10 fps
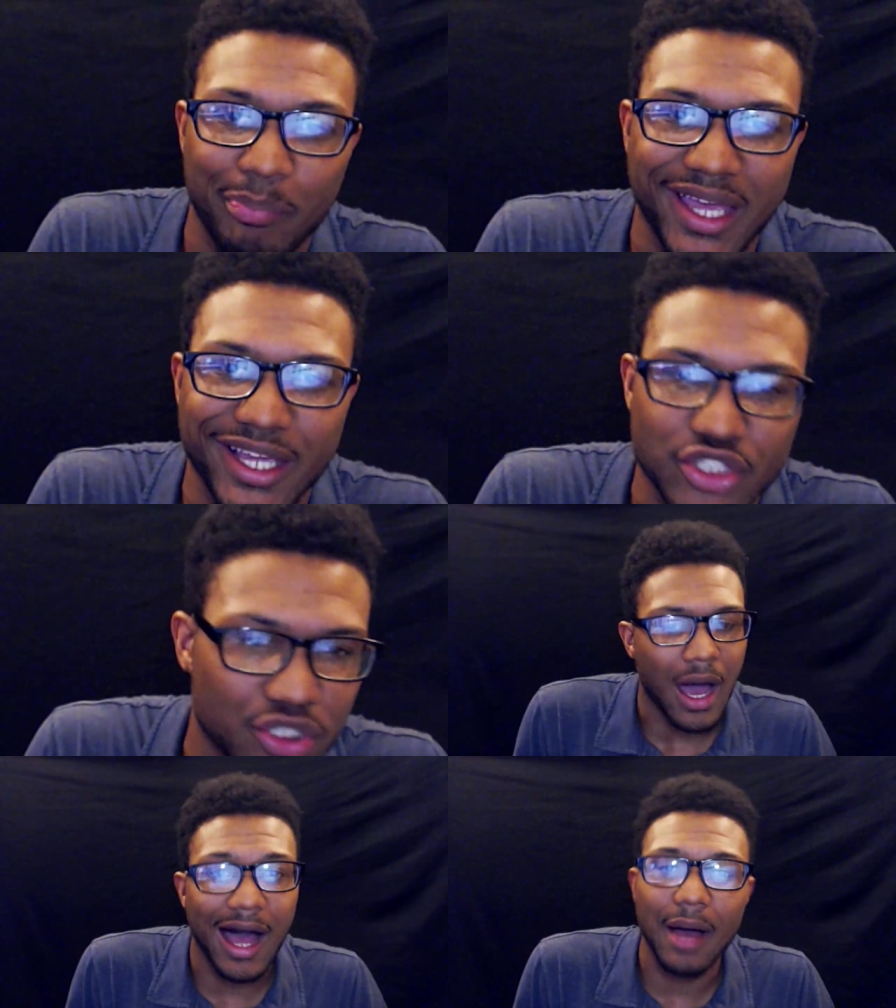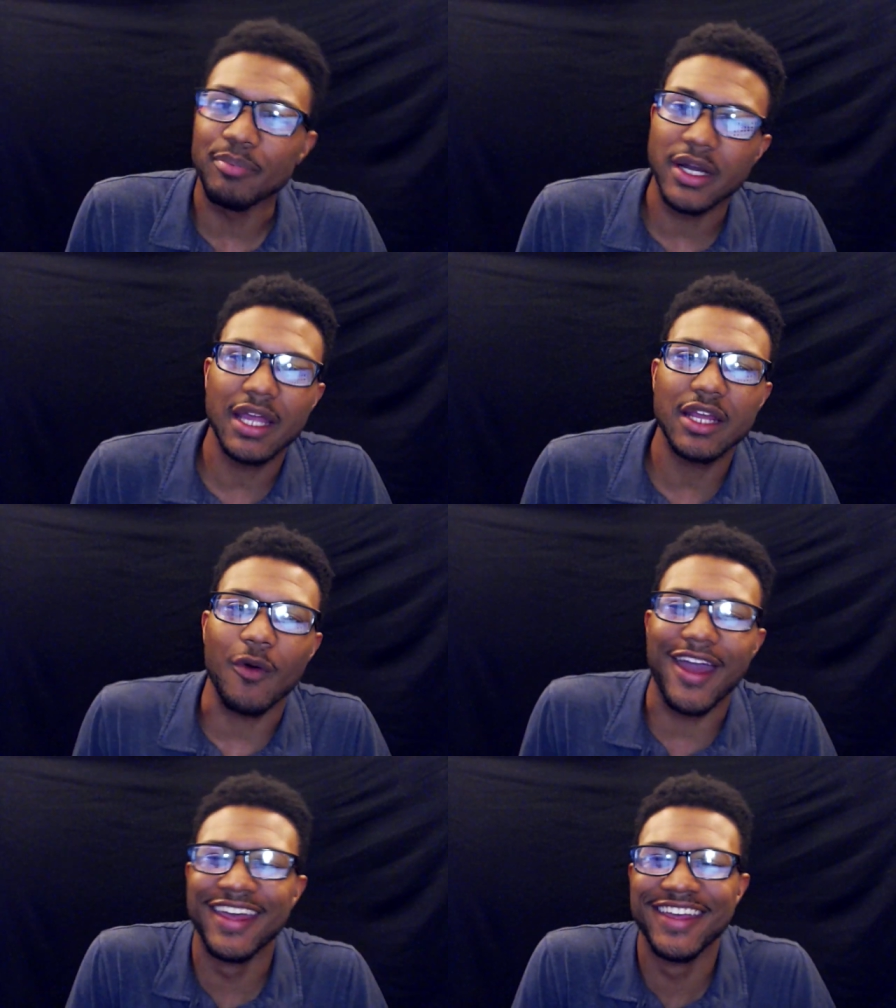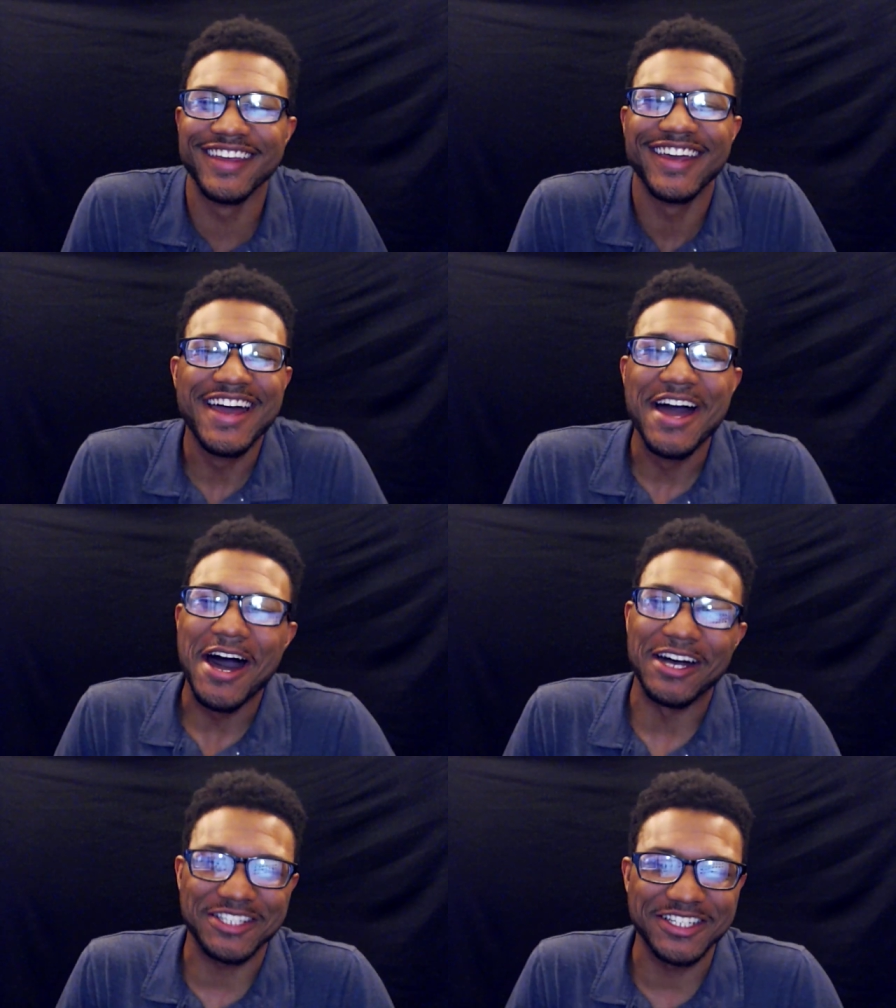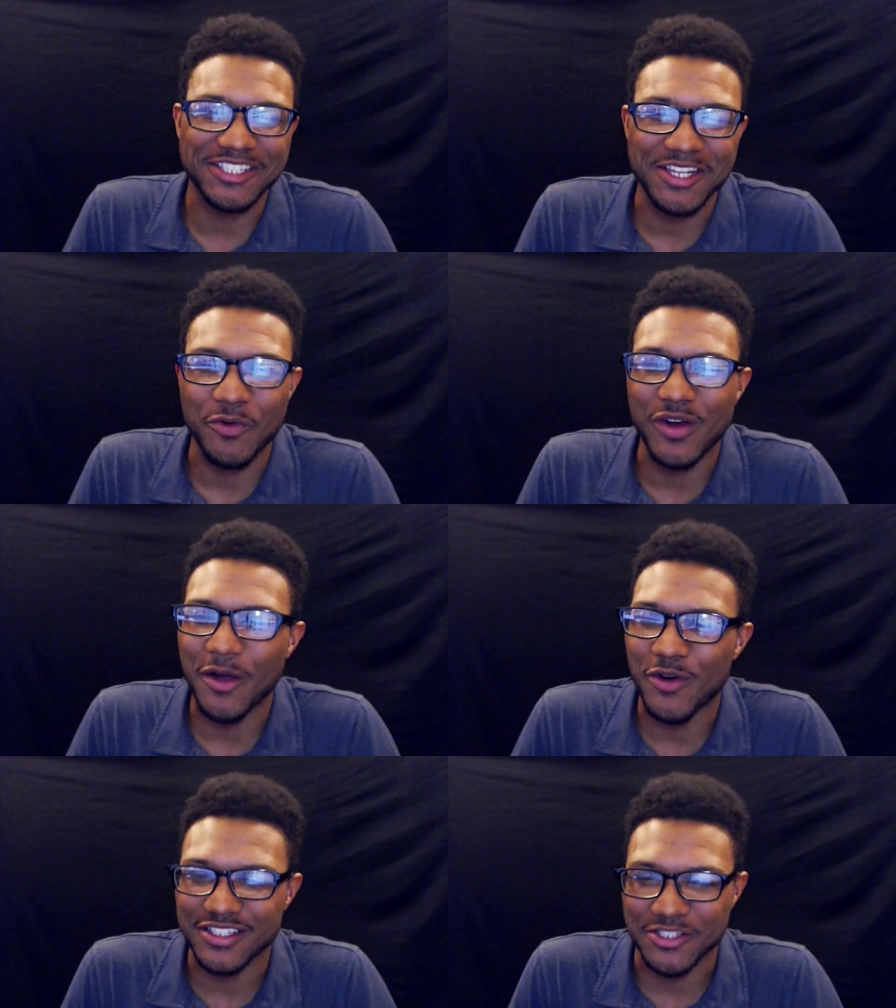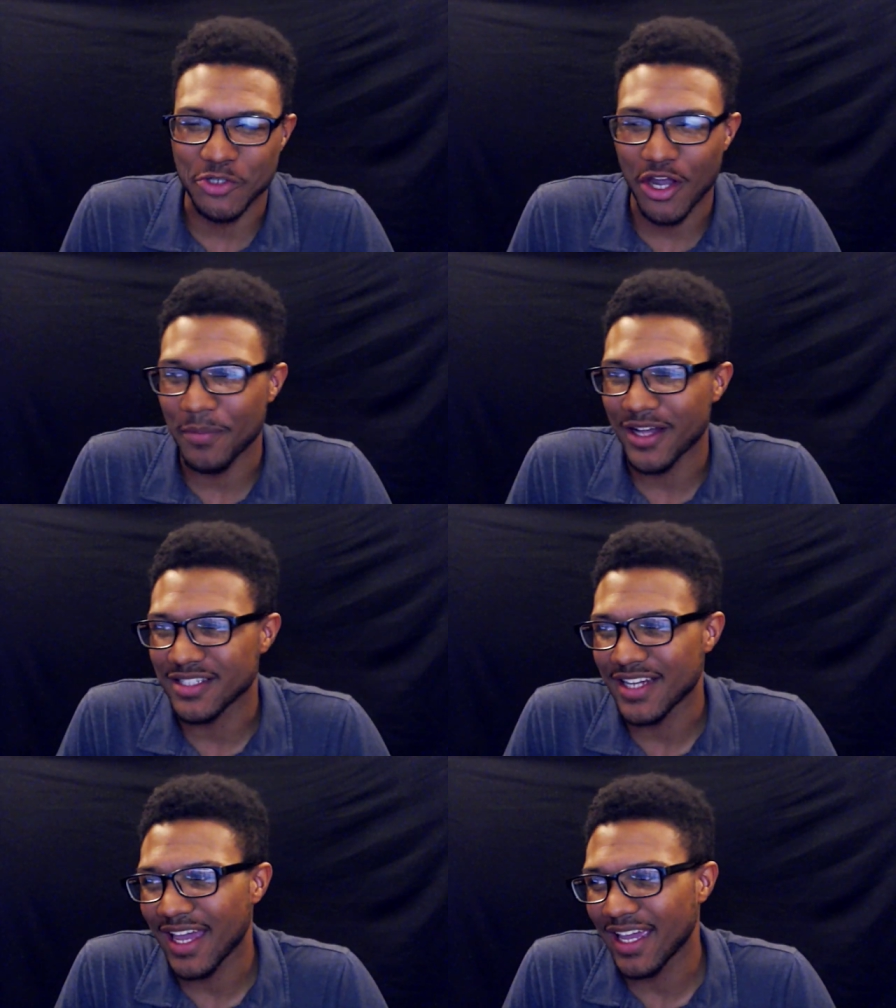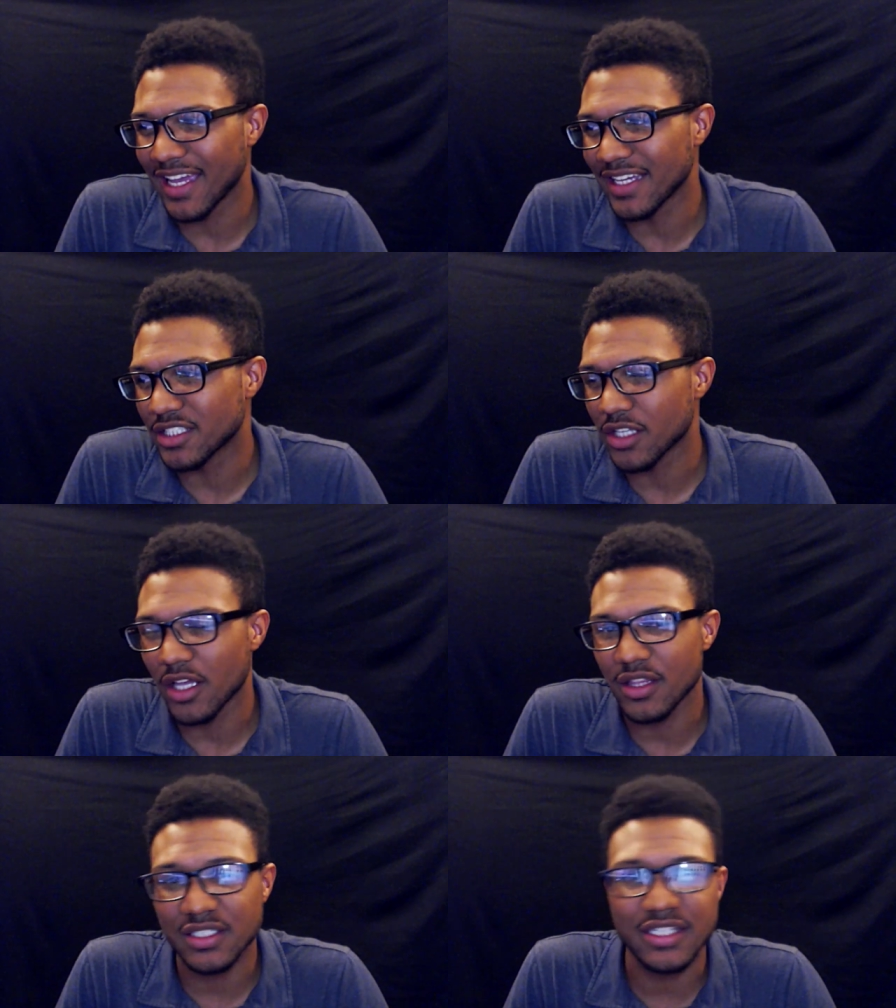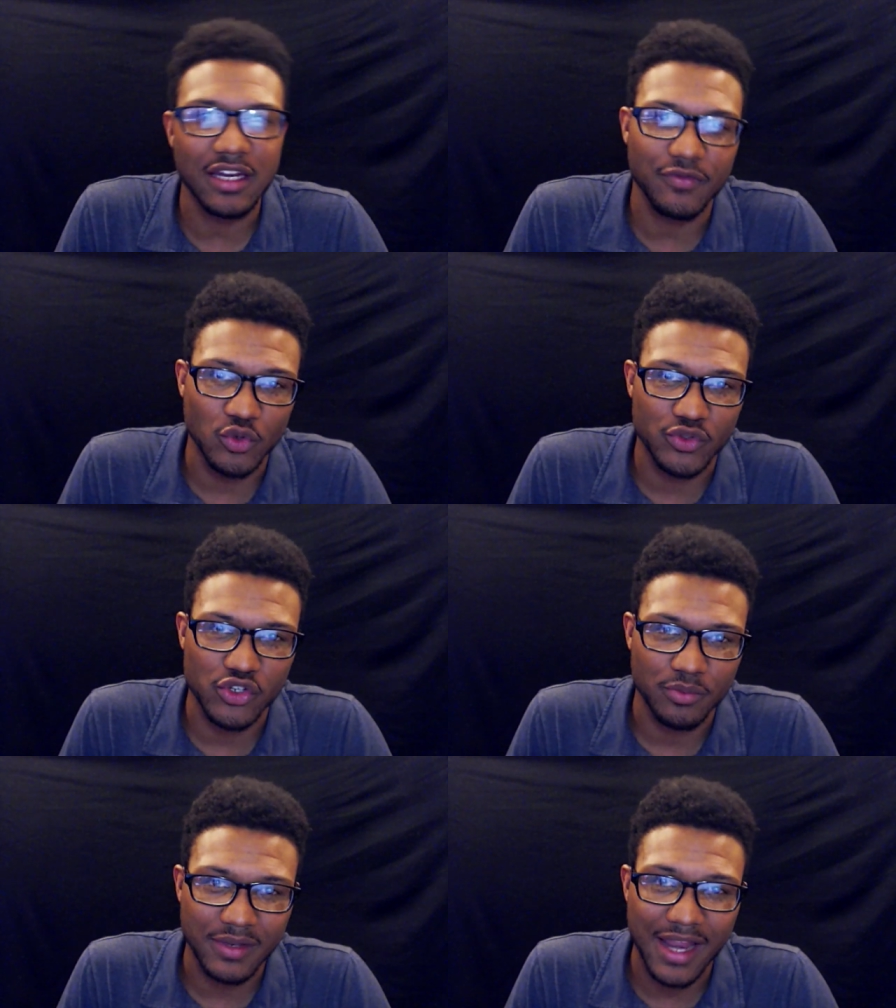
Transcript: Bitch. But anyway, essentially what I wanted to talk about today is the state of YouTube.